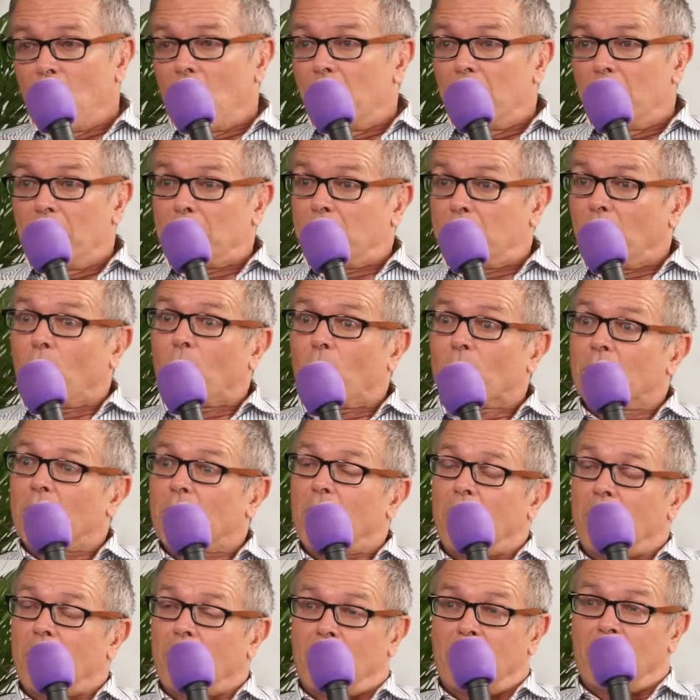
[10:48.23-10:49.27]
uh, broad,
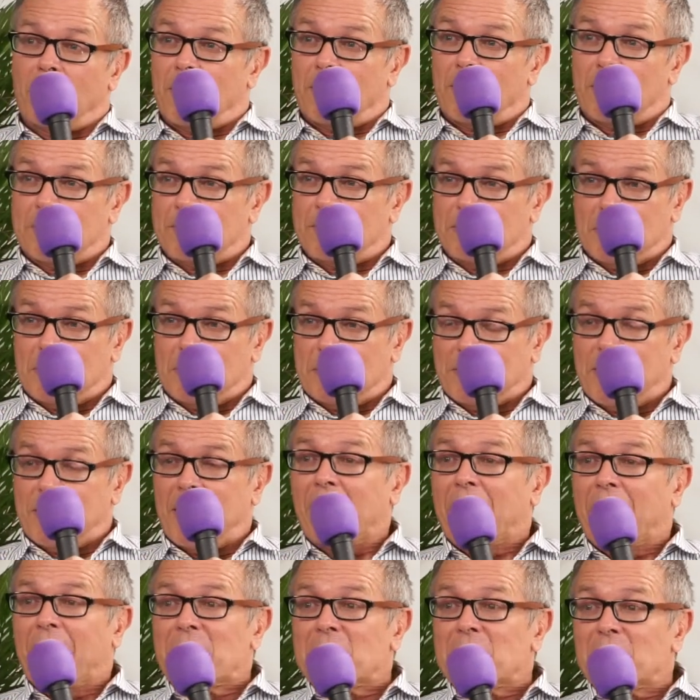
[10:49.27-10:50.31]
uh,
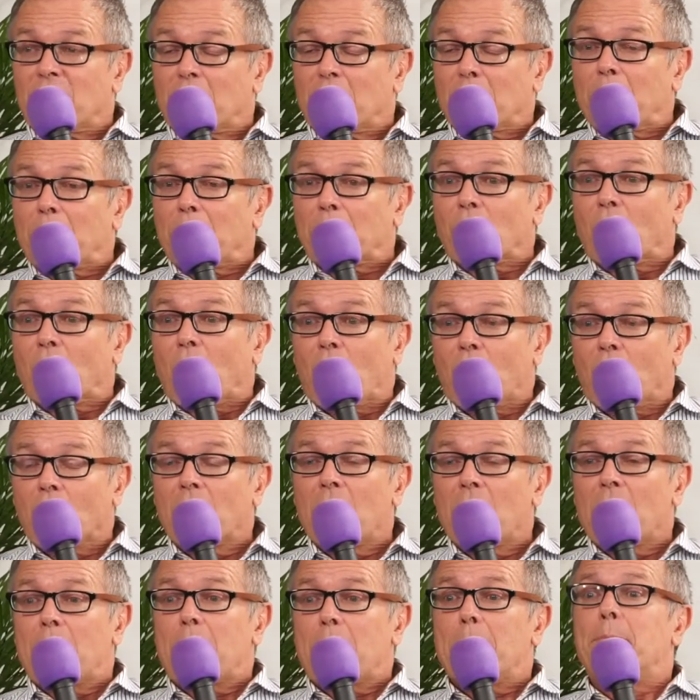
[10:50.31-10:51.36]
delegates from abroad
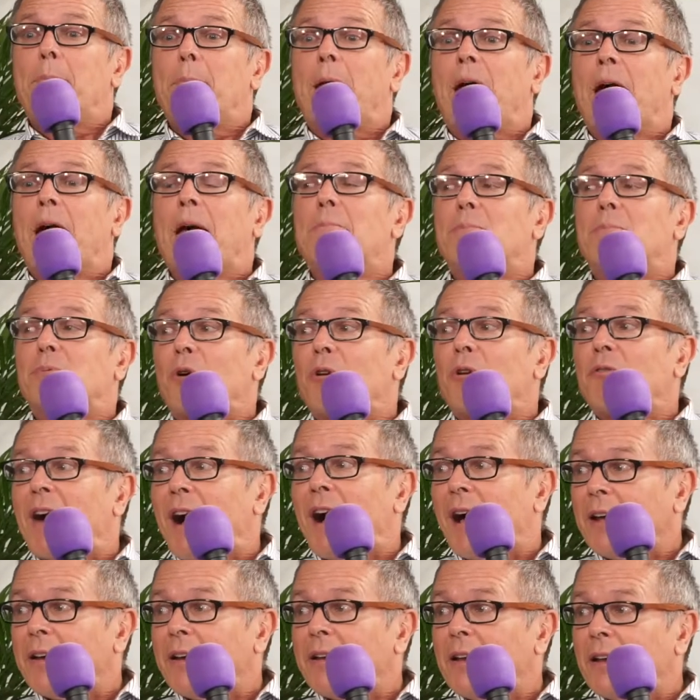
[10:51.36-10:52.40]
by
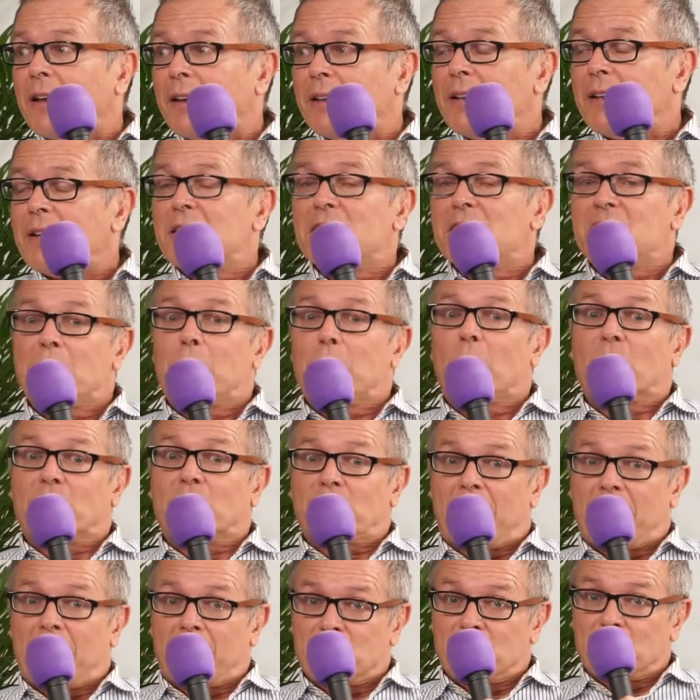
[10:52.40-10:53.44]
providing
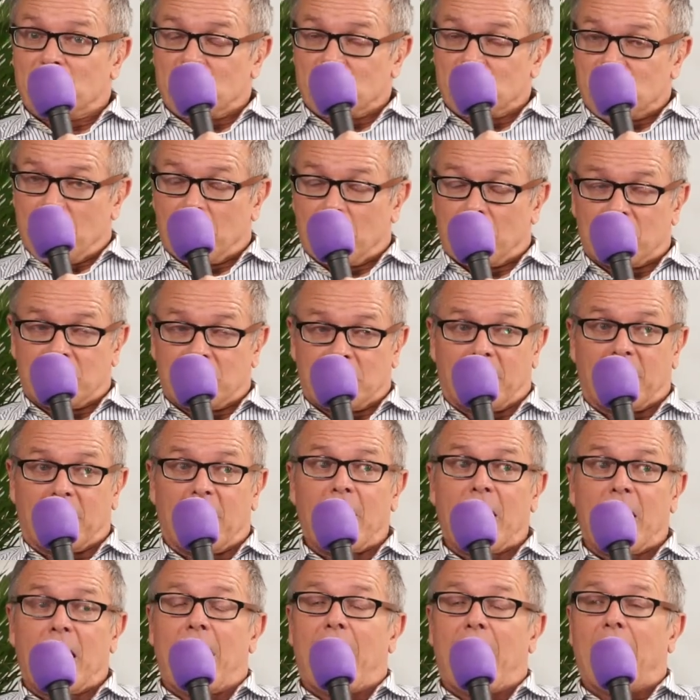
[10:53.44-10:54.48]
simultaneous interpreting.
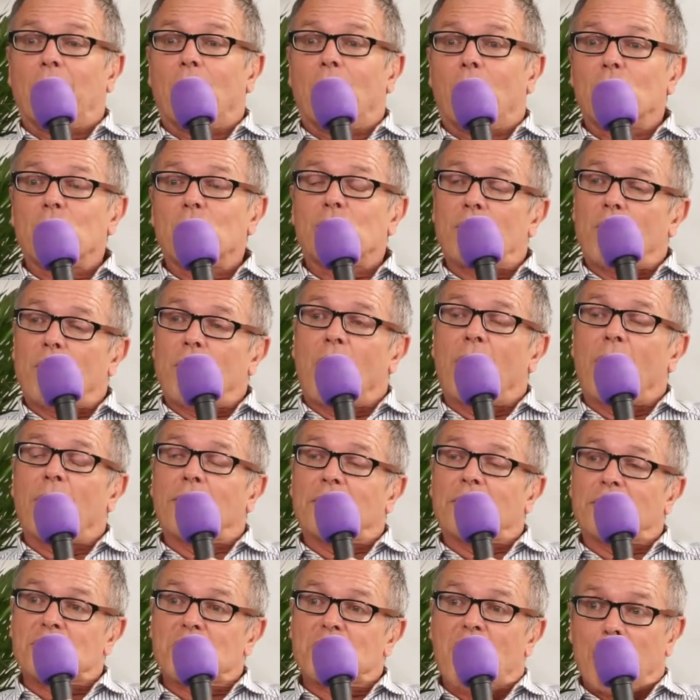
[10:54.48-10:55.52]
And also
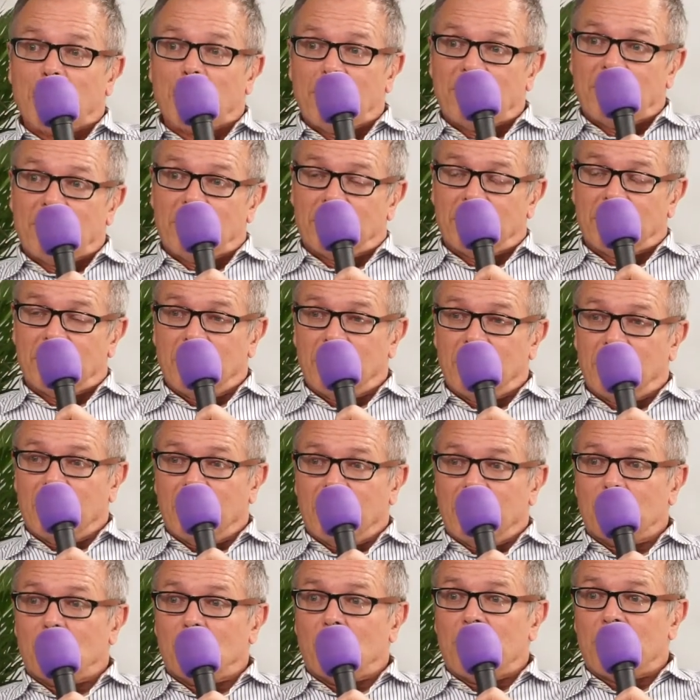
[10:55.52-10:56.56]
on top of it,
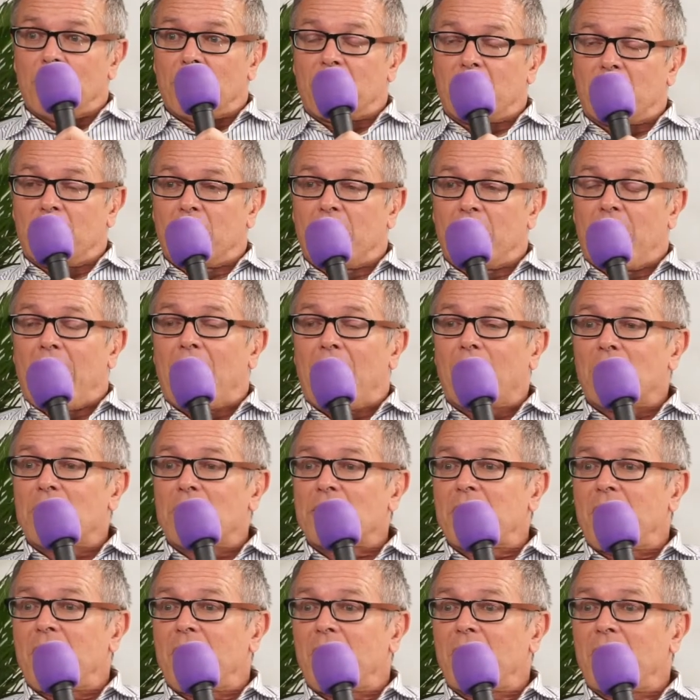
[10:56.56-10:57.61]
with uh,
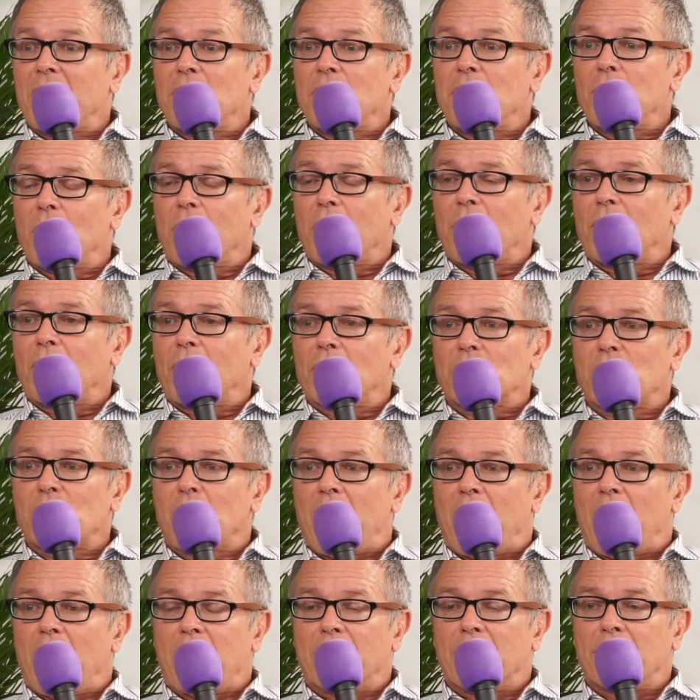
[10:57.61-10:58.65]
RSI, you can also
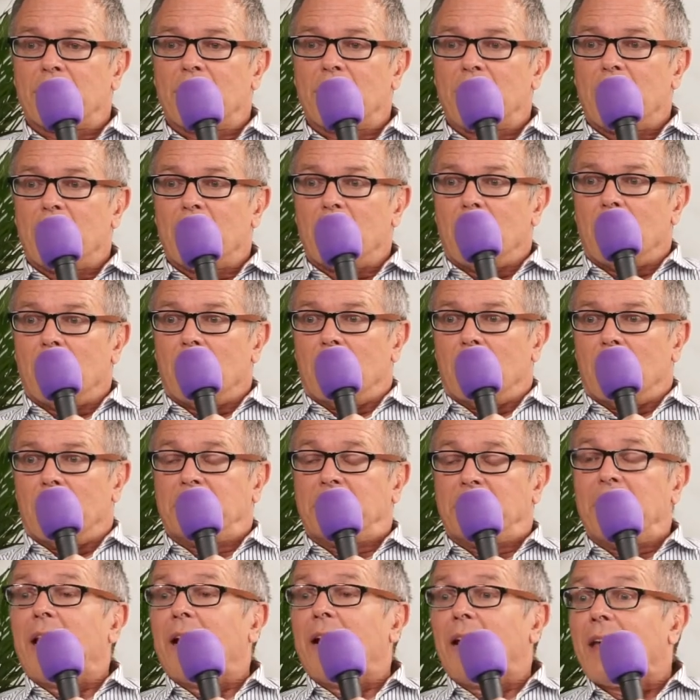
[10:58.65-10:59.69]
have
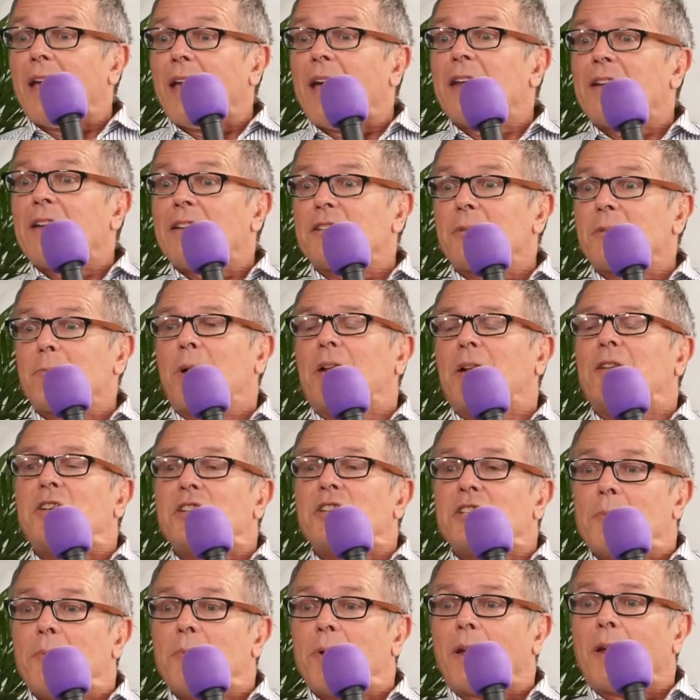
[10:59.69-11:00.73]
delegates
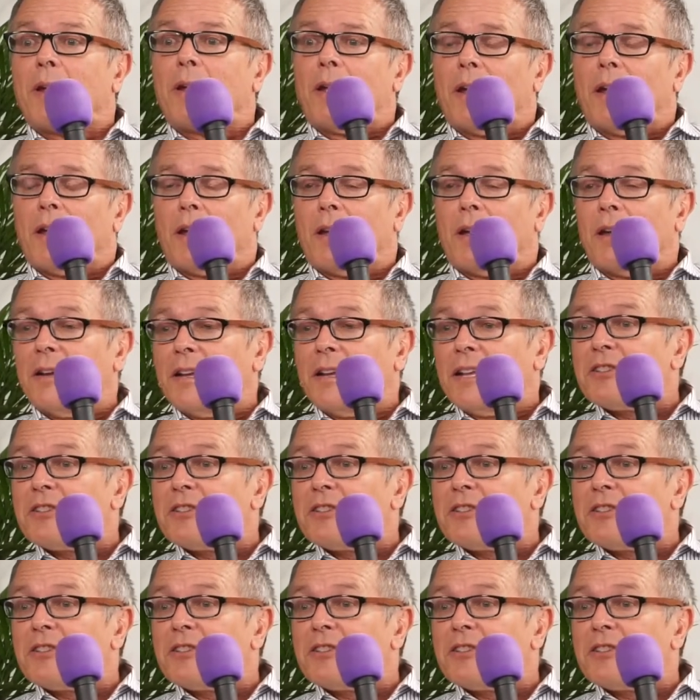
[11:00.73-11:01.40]
participating, uh,